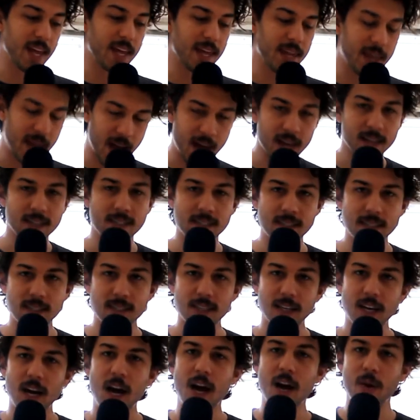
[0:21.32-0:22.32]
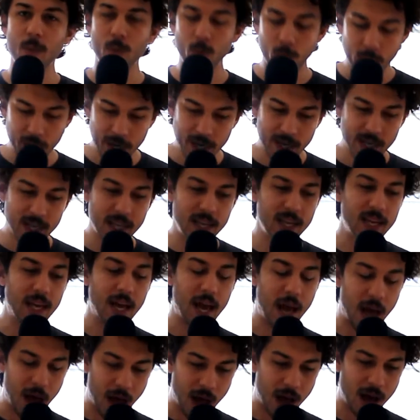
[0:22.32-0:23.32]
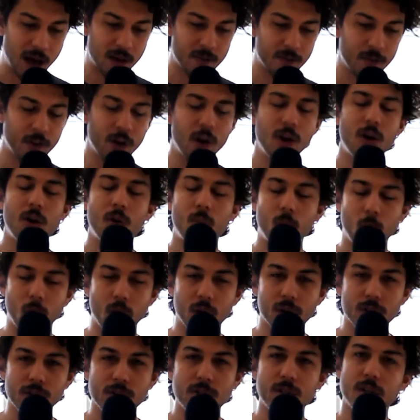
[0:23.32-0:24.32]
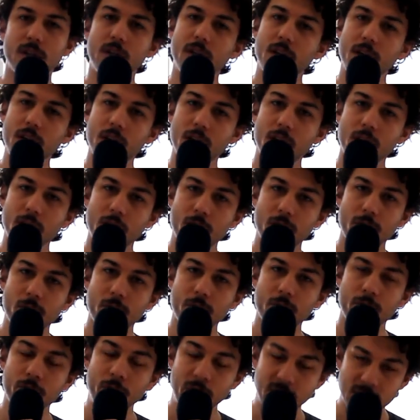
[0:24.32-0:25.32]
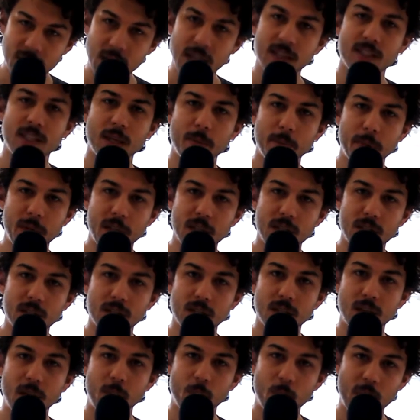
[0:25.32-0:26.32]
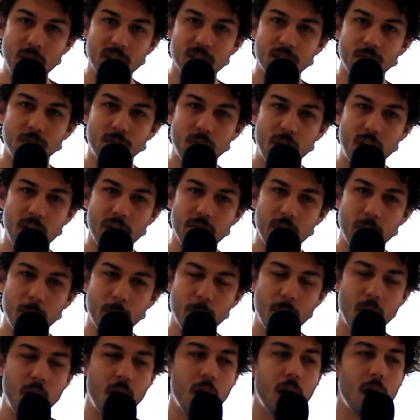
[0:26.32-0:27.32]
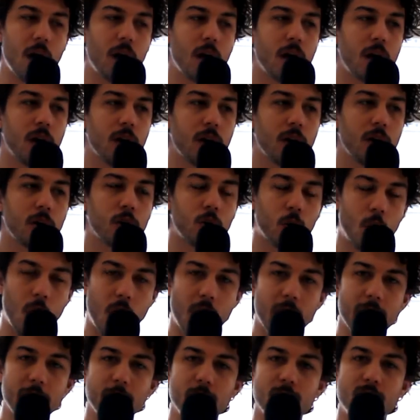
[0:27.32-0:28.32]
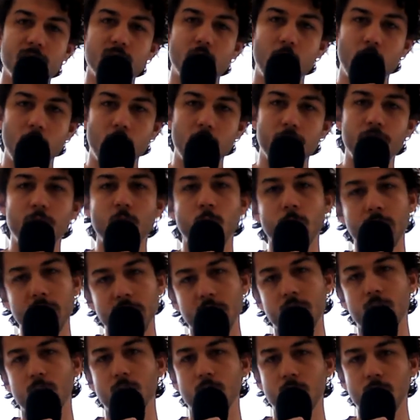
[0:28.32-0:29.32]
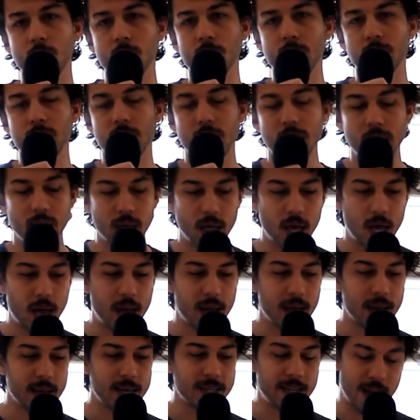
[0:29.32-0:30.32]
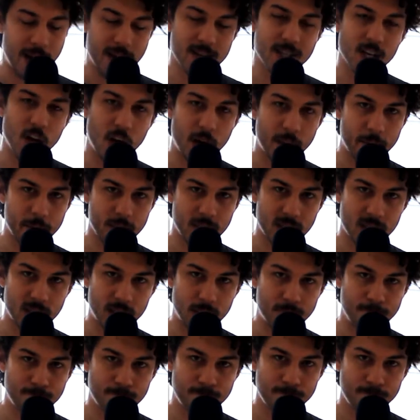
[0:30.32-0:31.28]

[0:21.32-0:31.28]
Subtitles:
yes, I really have watched Fantastic Beasts and Where to Find Them, Crimes of Grindelwald, 10 times.